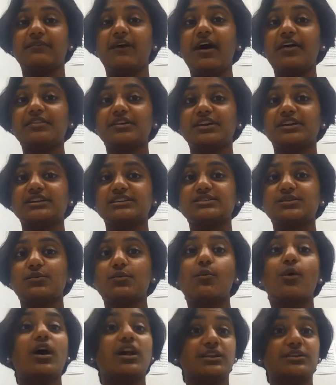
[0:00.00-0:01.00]
Fathers
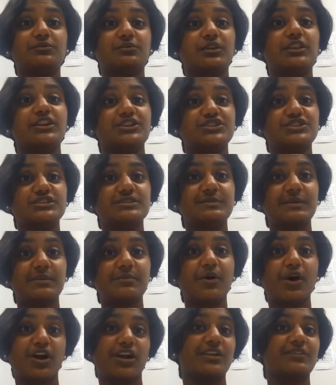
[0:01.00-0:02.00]
wanted religion to be
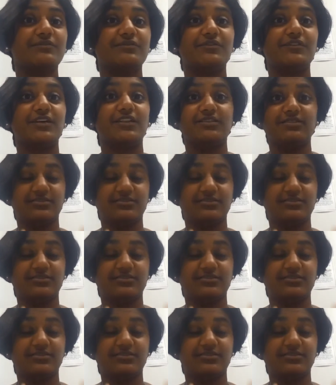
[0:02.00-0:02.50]
part of